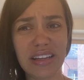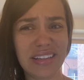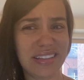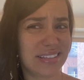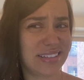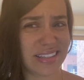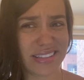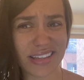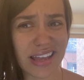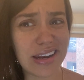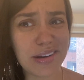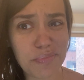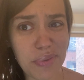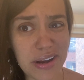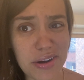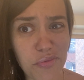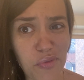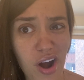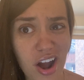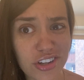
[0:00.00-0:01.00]
is
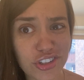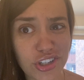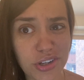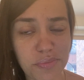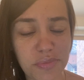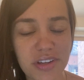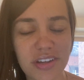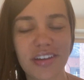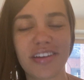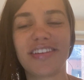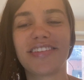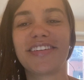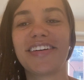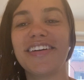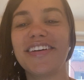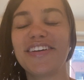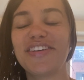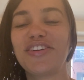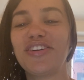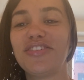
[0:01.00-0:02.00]
anybody watching me?
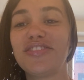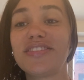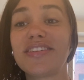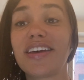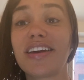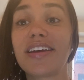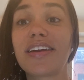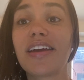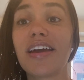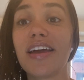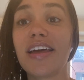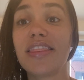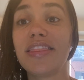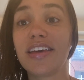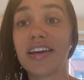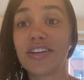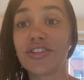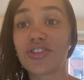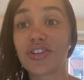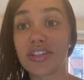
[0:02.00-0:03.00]
It's like the
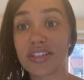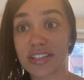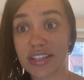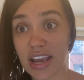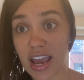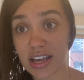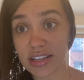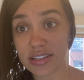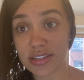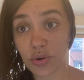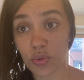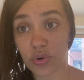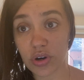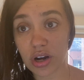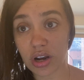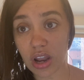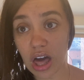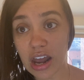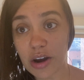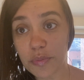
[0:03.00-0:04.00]
answer is yes. There were a
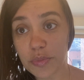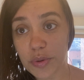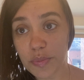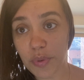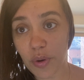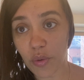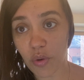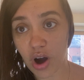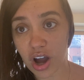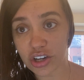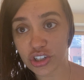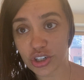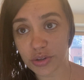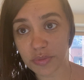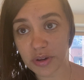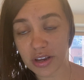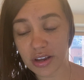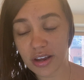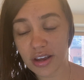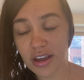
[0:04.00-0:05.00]
lot of people watching
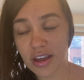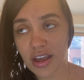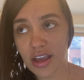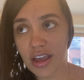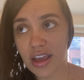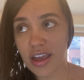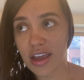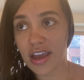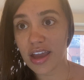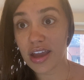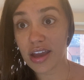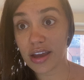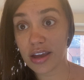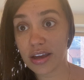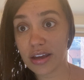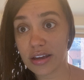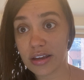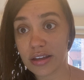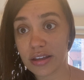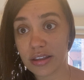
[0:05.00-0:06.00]
me,
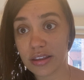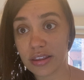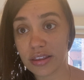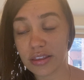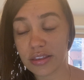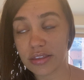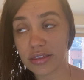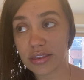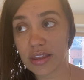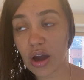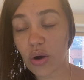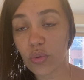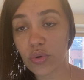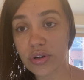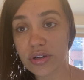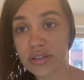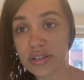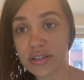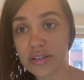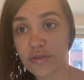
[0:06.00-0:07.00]
and that
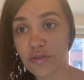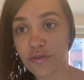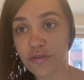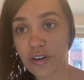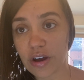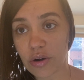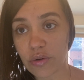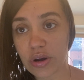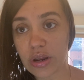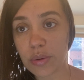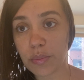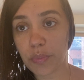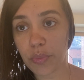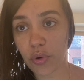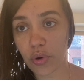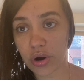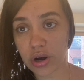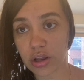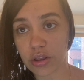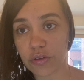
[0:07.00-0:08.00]
was very
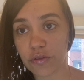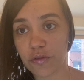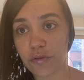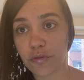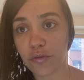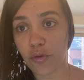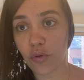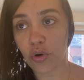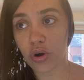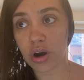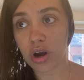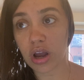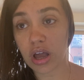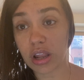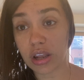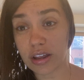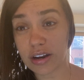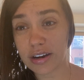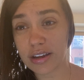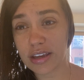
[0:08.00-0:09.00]
important for a
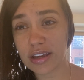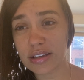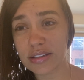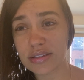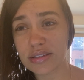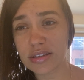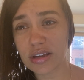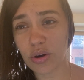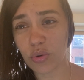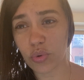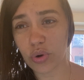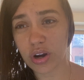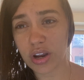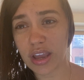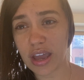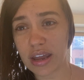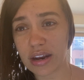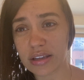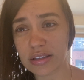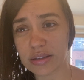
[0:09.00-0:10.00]
lot of kids that were
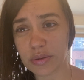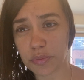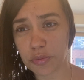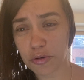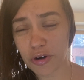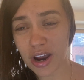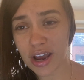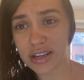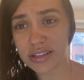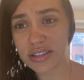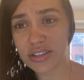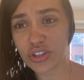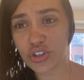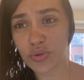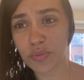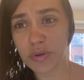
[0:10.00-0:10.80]
getting depressed to